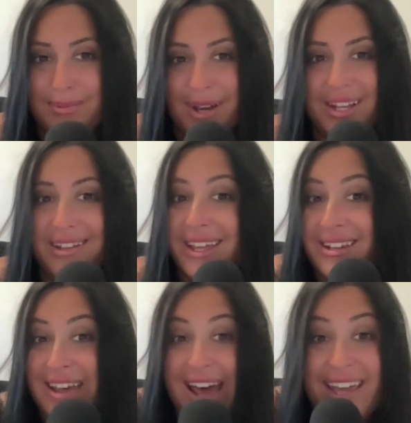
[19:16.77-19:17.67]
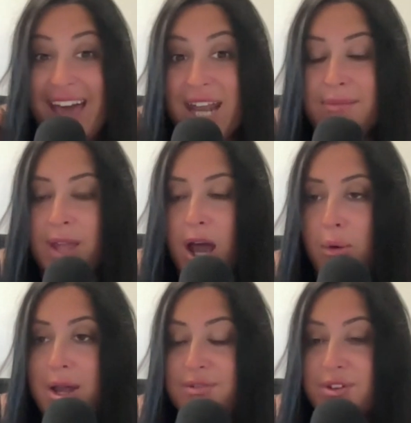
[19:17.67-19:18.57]
But again,
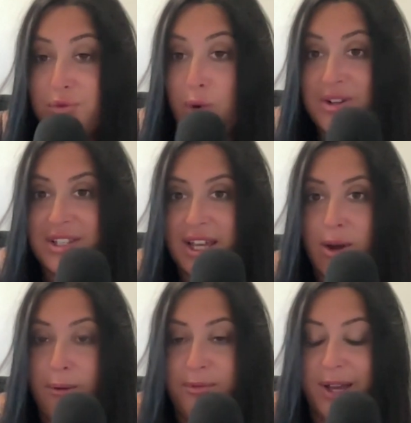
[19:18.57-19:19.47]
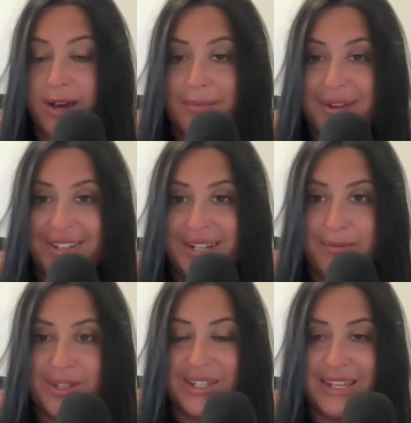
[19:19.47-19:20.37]
we have Dvorsky hopefully going to make the
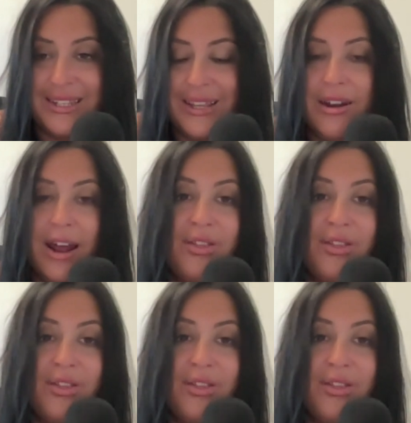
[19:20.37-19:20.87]
team this season.